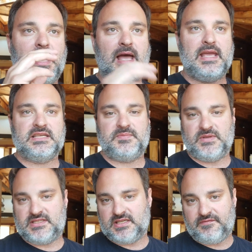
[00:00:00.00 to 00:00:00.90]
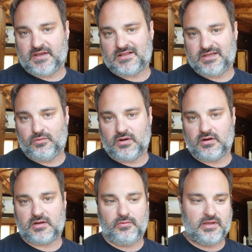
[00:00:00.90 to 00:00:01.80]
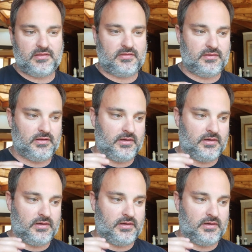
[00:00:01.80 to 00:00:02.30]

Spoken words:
I specifically work with,